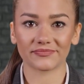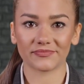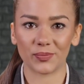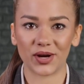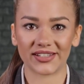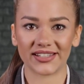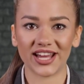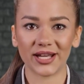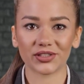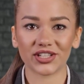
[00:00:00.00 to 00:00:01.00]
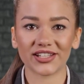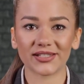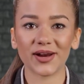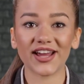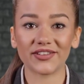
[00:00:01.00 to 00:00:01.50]
Once an option
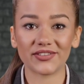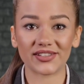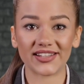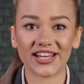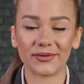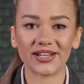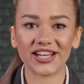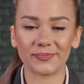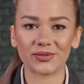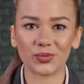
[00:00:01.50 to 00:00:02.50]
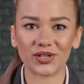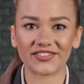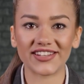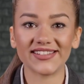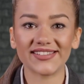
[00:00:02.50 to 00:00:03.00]
expires, it becomes
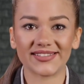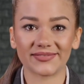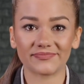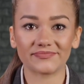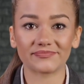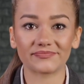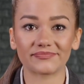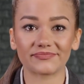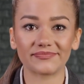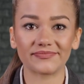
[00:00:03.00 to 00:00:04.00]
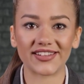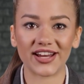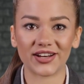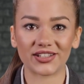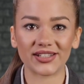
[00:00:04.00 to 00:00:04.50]
worthless.
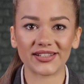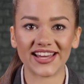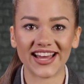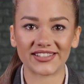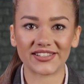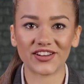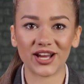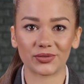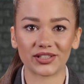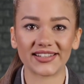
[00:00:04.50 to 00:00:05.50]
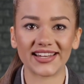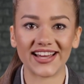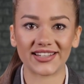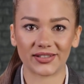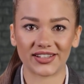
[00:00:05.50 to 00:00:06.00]
There are two types of options
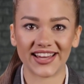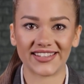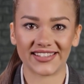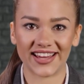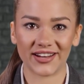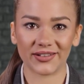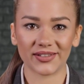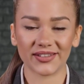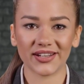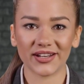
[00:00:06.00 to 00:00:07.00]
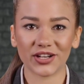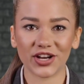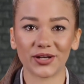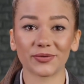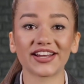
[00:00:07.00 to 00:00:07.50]
exercise styles:
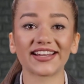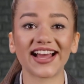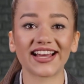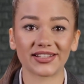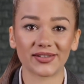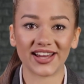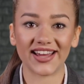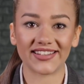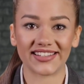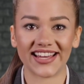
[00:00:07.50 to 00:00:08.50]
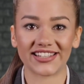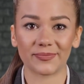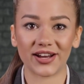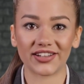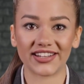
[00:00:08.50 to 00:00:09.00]
European exercise and
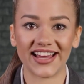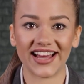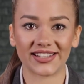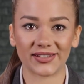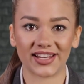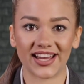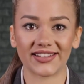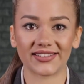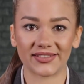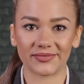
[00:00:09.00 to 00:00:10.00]
American exercise.